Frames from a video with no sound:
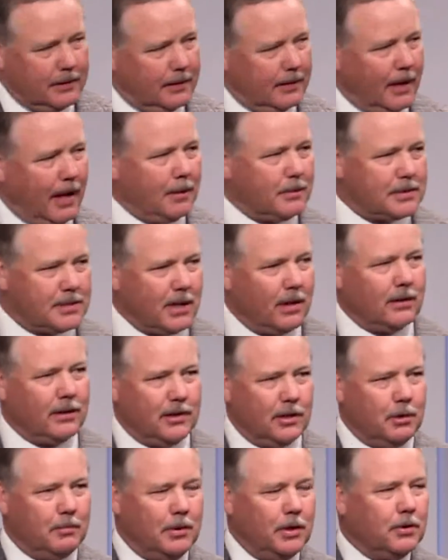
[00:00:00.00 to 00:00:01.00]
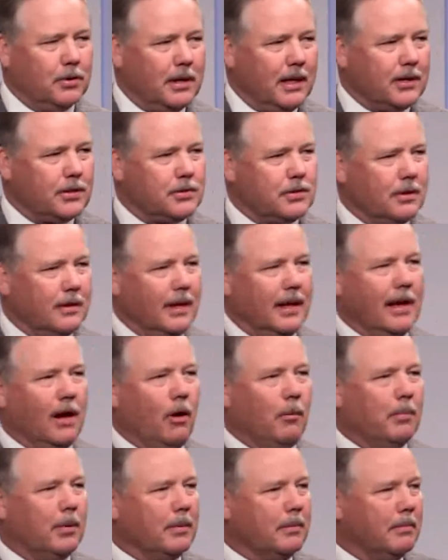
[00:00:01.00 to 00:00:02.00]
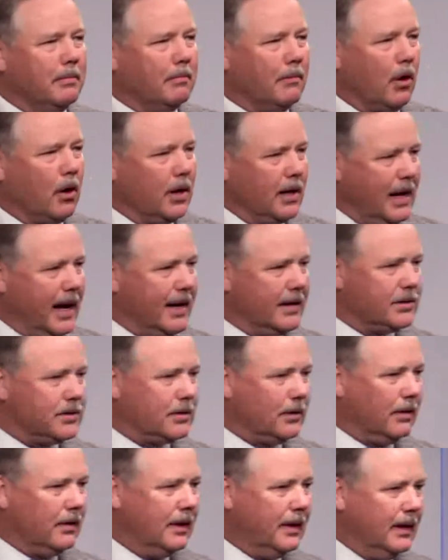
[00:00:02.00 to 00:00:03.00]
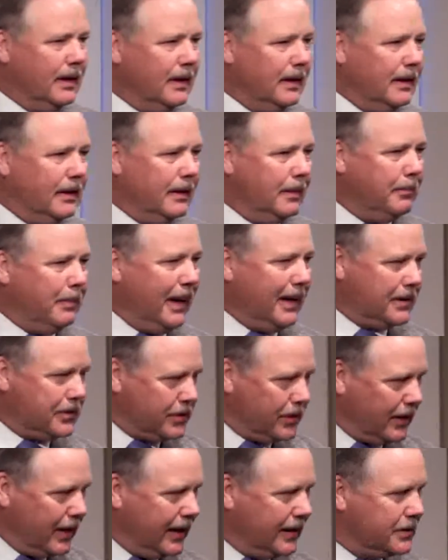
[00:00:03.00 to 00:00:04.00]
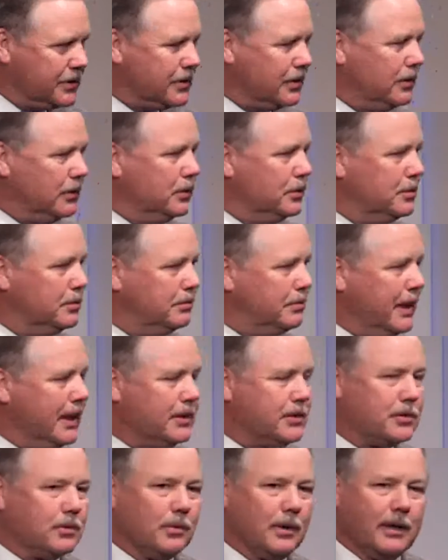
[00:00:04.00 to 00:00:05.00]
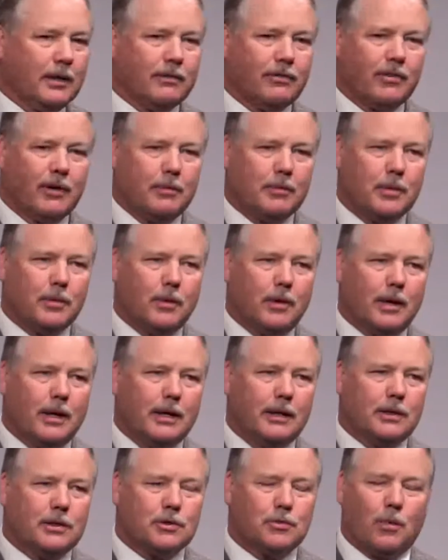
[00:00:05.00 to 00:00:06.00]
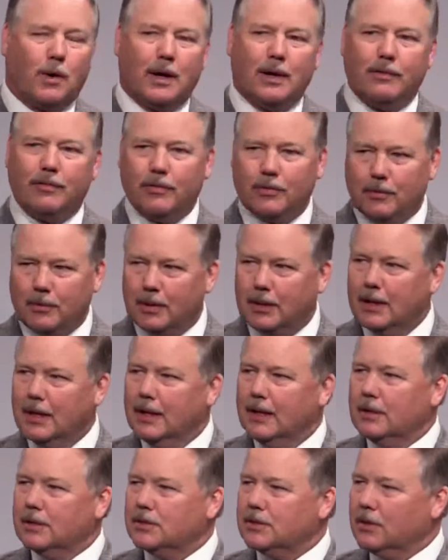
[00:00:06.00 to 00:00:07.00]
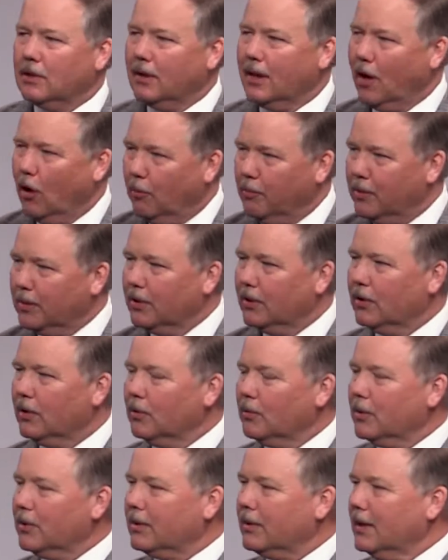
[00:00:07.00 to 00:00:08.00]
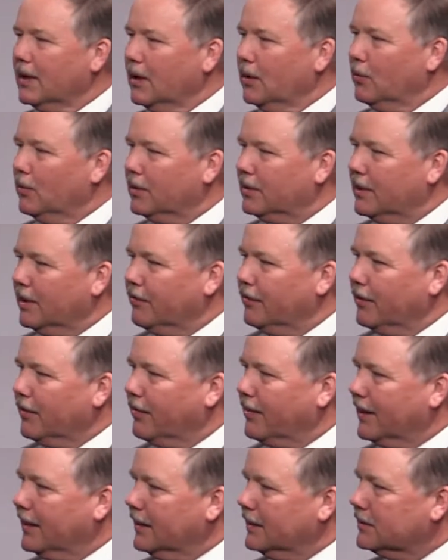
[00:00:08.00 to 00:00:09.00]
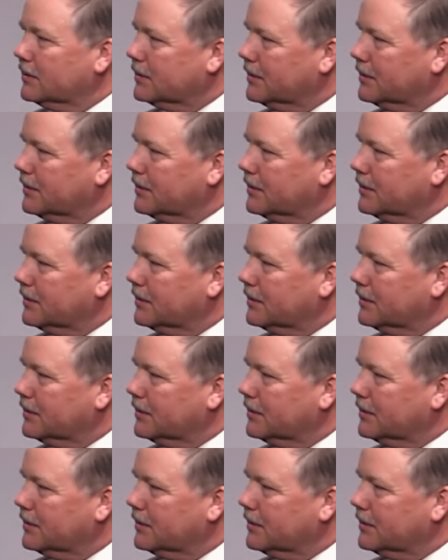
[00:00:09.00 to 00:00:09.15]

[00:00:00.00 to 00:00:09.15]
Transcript: I was down in Dubuque yesterday helping Marty Hansel. Pastor Hansel, who passed away in February, and his wife, and we're still helping her with, with different things.